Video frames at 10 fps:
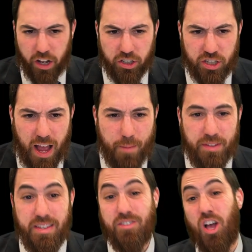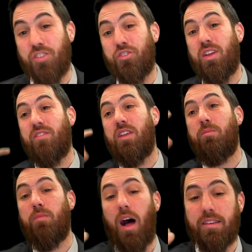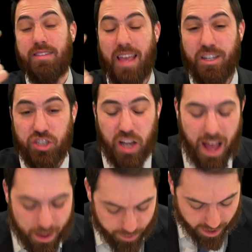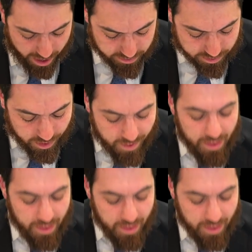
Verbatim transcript: on Shabbos is also even Motzei Shabbos.